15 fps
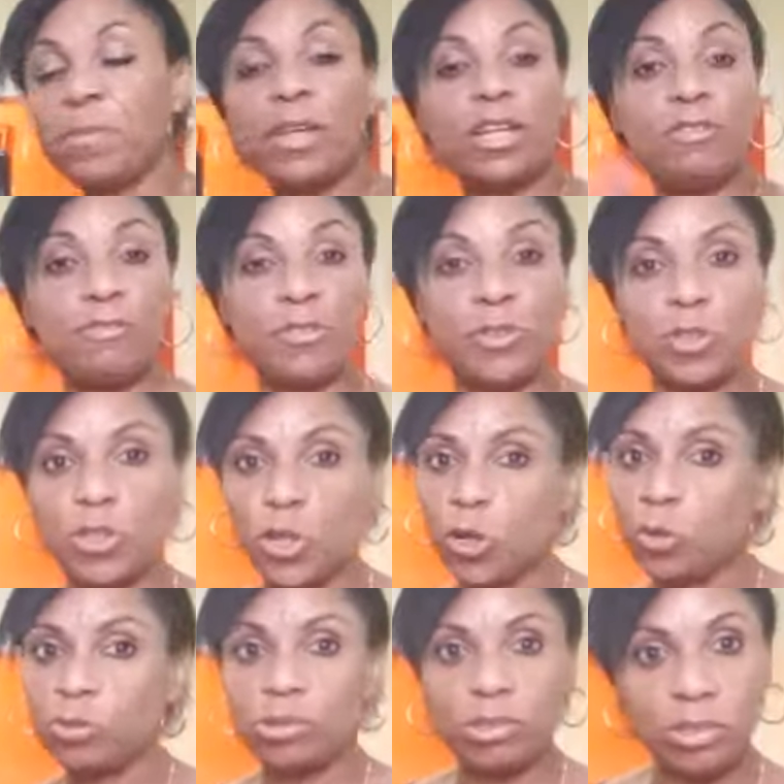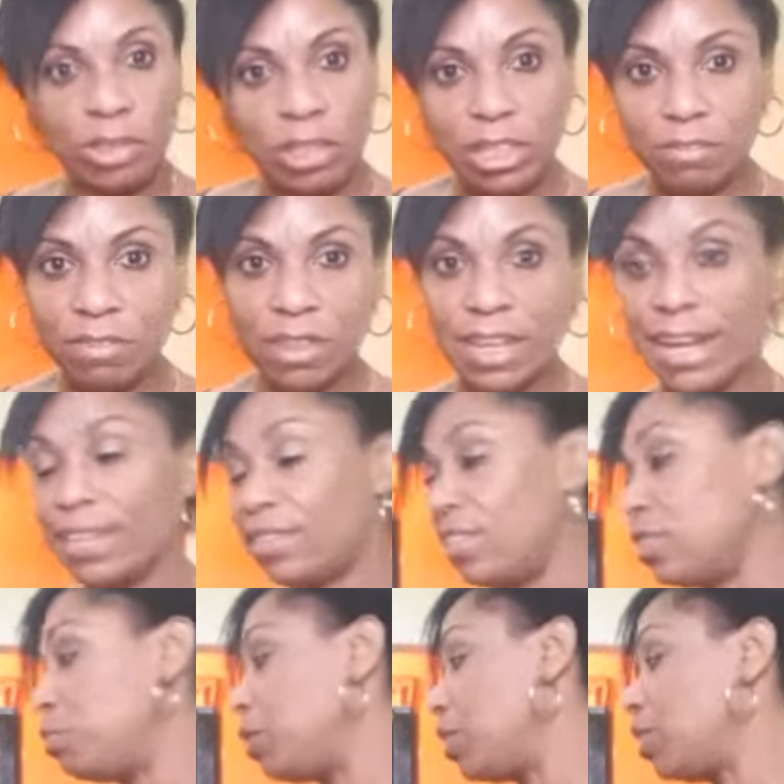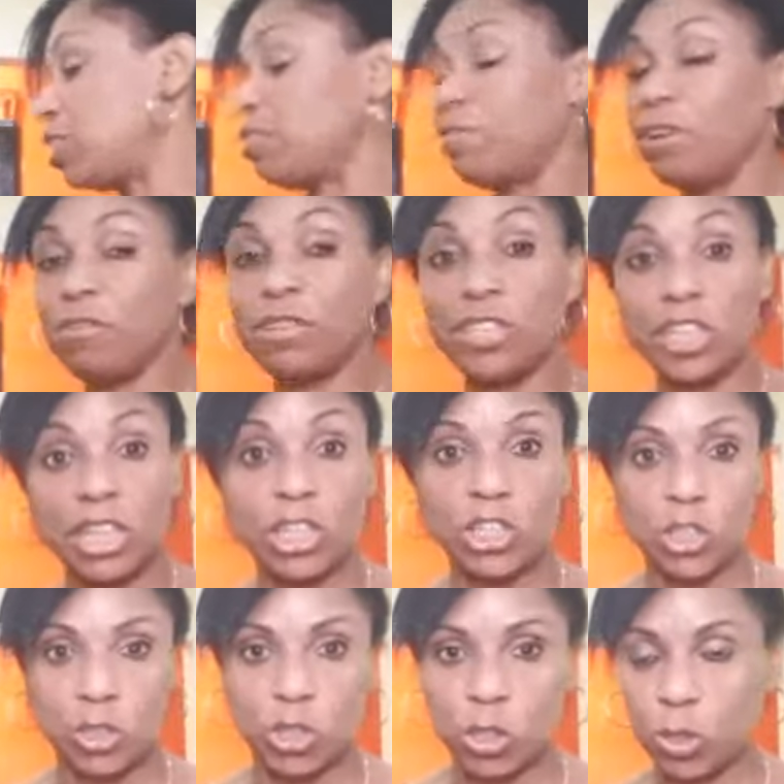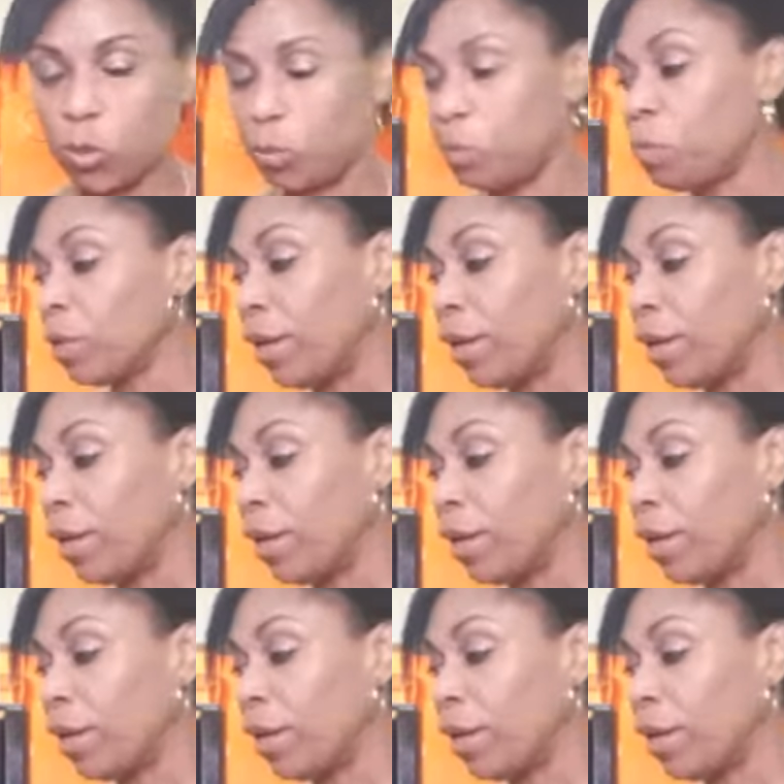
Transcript: If you don't, you leave it as is, but it's a very delicious soup.